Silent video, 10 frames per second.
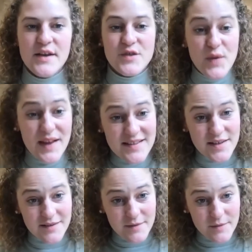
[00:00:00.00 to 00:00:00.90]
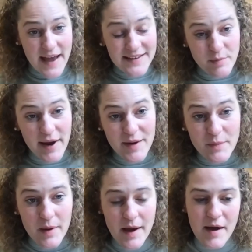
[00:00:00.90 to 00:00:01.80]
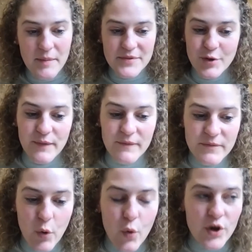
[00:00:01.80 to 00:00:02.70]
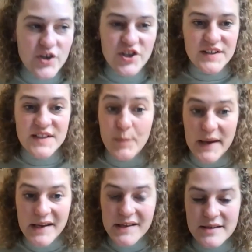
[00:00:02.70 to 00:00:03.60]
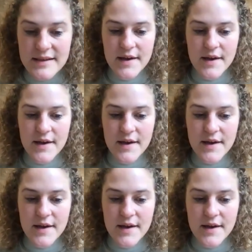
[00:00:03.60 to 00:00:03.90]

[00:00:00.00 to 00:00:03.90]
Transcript: So that's my sort of origin space.